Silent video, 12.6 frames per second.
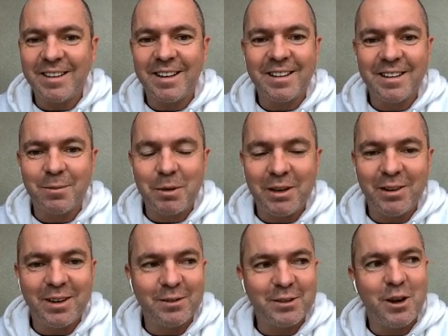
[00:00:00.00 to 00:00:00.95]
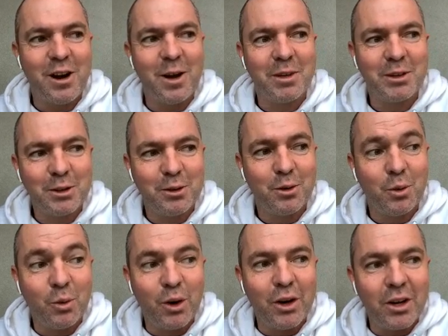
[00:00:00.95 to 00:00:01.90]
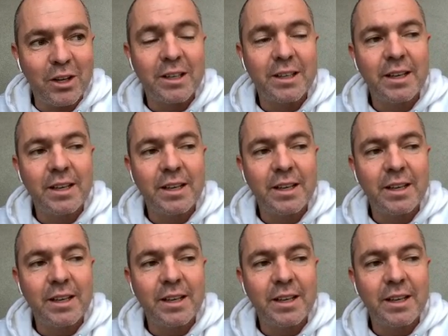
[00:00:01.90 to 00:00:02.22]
at the period of time and do the work